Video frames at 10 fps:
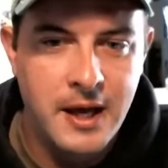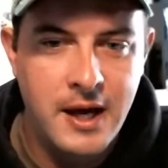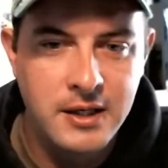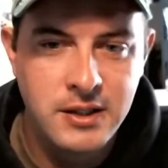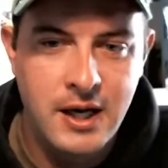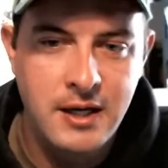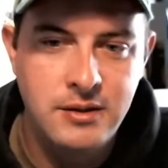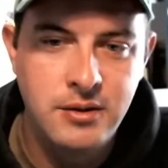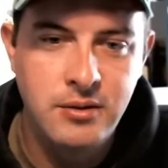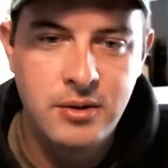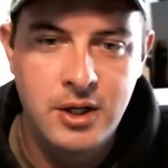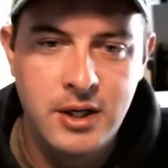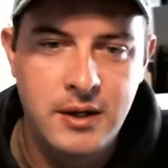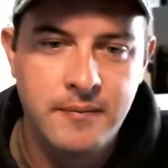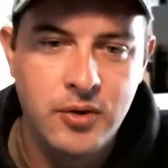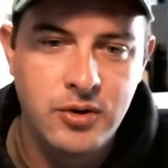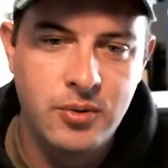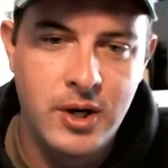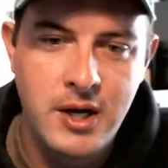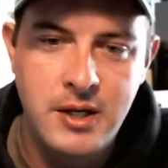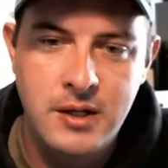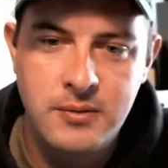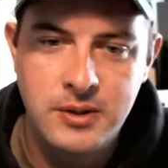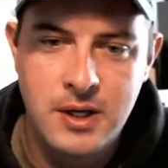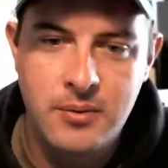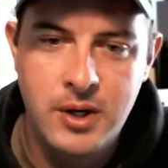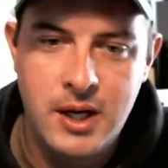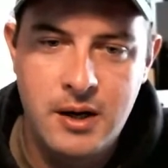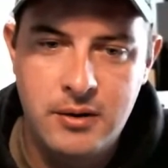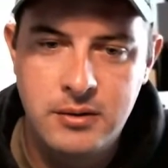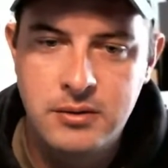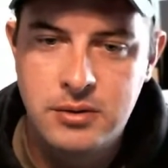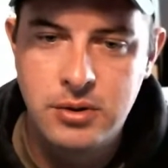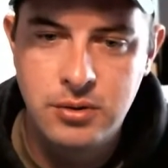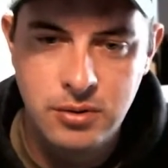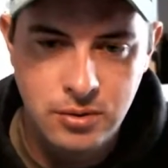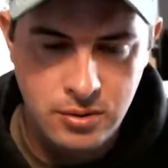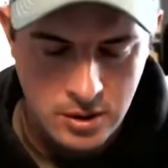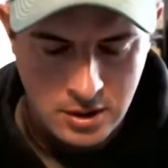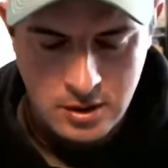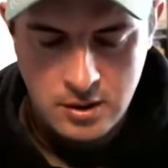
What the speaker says: I actually had to, so what I did was I went out to,